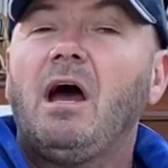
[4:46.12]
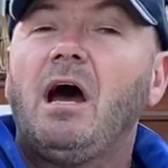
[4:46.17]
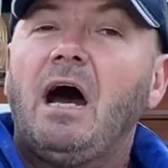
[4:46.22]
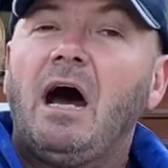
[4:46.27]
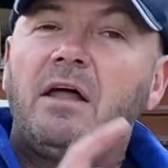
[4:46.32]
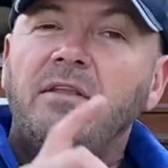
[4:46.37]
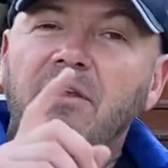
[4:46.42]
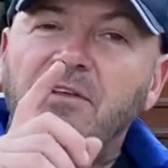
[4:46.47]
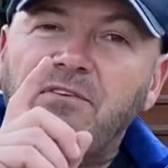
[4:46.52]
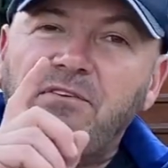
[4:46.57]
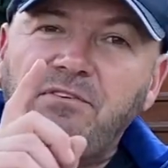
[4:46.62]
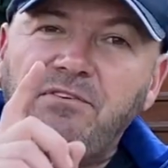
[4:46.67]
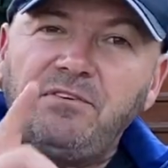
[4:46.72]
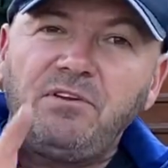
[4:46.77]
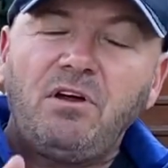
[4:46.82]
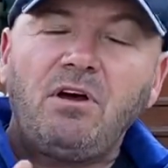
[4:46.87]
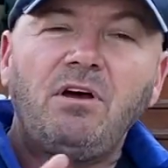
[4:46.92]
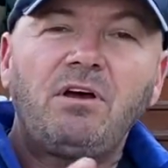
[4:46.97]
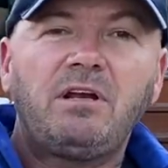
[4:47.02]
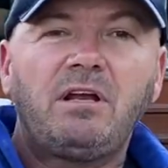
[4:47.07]
And the
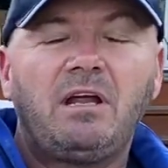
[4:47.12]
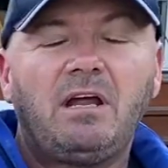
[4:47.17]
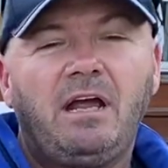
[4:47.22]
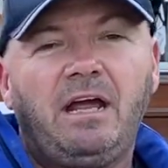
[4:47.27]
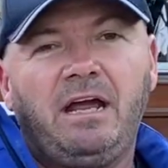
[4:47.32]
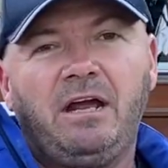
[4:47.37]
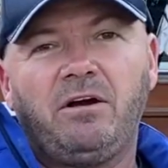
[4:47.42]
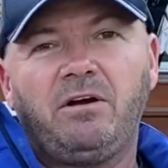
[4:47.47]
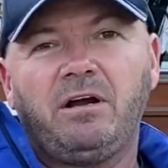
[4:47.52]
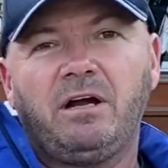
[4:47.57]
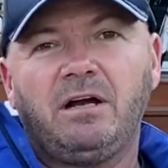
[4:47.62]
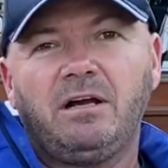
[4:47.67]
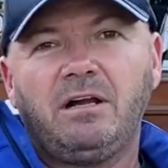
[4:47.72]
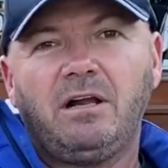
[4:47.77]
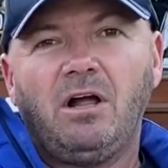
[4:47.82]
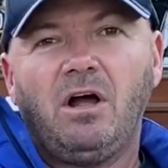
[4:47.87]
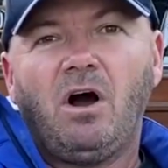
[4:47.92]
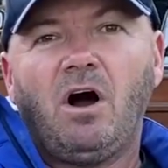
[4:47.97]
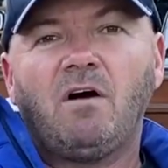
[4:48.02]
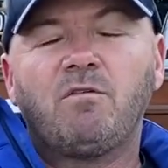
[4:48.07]
third area
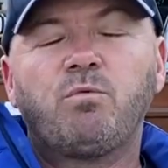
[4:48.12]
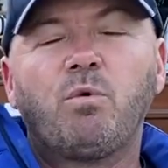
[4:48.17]
of